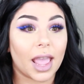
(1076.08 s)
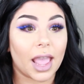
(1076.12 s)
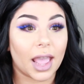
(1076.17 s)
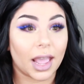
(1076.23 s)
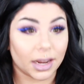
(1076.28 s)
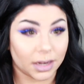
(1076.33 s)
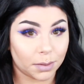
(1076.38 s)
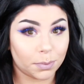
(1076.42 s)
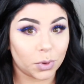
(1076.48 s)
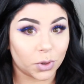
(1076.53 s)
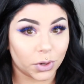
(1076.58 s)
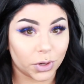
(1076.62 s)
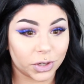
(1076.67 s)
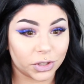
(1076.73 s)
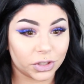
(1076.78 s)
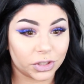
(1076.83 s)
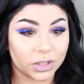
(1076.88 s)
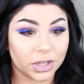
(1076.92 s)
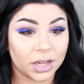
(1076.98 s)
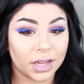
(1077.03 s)
and
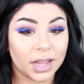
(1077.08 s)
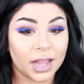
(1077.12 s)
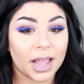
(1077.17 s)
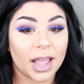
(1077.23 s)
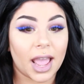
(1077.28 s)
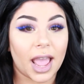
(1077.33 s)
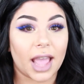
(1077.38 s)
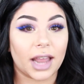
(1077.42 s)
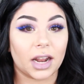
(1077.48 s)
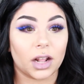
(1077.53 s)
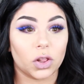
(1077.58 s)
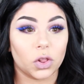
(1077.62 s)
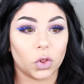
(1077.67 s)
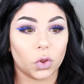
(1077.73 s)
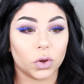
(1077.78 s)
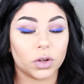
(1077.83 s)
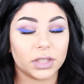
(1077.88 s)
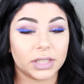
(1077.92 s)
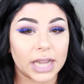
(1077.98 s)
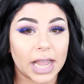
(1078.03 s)
I
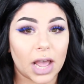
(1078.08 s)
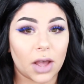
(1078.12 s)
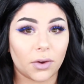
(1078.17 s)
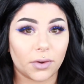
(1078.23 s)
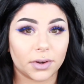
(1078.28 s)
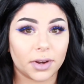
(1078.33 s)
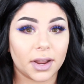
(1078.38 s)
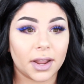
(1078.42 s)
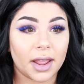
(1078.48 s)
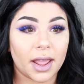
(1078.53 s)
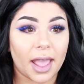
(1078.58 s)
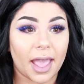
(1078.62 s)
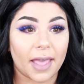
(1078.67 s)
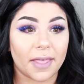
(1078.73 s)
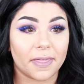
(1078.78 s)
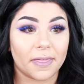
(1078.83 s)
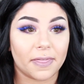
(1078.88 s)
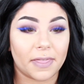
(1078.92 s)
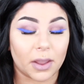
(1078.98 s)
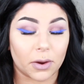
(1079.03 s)
looked down,
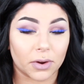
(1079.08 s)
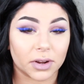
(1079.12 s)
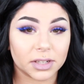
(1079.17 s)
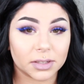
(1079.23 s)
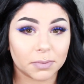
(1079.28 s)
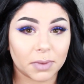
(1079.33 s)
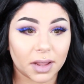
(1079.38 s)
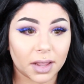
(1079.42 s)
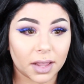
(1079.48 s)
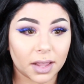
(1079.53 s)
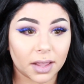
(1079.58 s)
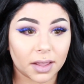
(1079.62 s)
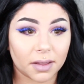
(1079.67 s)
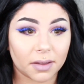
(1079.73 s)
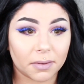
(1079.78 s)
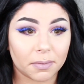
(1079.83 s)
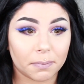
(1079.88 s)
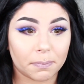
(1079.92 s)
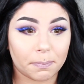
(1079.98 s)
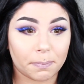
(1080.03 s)
and there is my
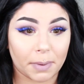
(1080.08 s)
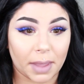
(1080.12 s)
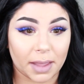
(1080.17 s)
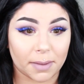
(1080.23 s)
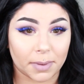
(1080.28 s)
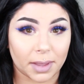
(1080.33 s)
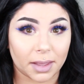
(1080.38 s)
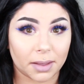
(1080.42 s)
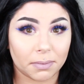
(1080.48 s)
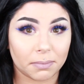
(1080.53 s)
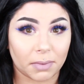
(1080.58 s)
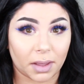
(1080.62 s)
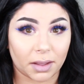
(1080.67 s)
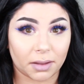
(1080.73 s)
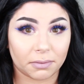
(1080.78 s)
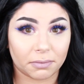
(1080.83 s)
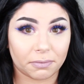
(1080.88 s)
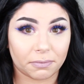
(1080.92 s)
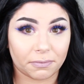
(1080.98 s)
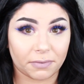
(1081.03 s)
baby,
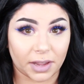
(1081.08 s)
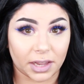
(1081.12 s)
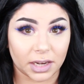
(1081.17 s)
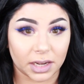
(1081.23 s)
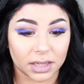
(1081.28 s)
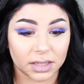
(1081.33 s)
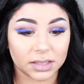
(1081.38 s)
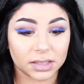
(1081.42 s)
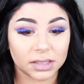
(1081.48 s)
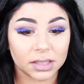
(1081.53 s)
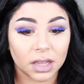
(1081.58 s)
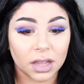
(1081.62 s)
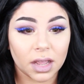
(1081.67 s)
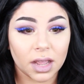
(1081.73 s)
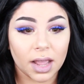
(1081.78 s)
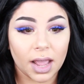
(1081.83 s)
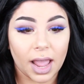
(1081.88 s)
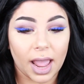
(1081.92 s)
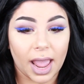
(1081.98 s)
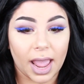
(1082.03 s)
my fetus,
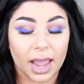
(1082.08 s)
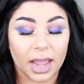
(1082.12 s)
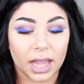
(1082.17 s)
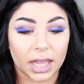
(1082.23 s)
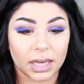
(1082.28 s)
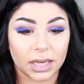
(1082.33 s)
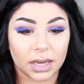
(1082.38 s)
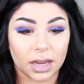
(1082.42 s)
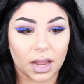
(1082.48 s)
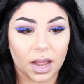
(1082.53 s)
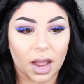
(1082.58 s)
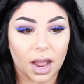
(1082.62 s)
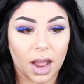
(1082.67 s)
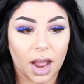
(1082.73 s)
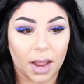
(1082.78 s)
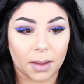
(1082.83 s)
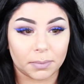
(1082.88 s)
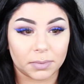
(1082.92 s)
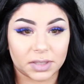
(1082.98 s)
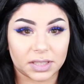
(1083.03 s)
and
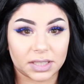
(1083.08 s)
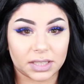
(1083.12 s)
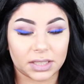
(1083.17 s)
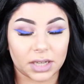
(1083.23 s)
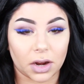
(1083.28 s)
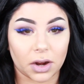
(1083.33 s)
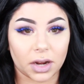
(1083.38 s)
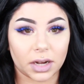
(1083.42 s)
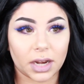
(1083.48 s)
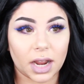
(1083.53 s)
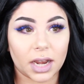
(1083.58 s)
I'm staring